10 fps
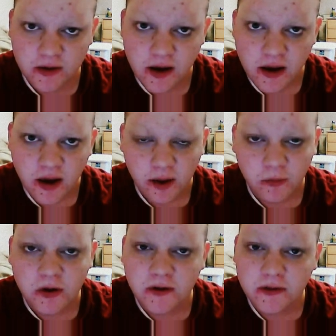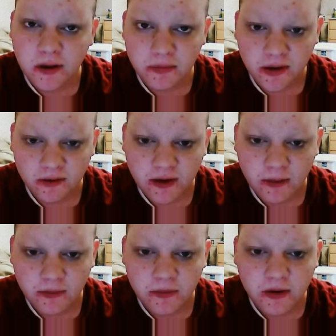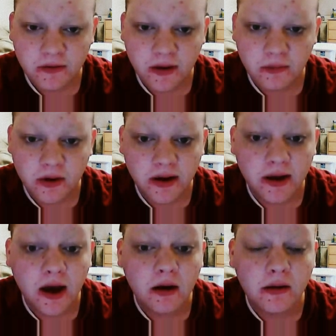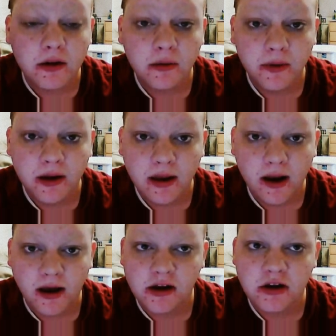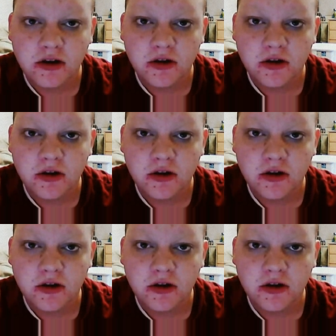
I'm going to skip that step because I'm breaking out a little bit and I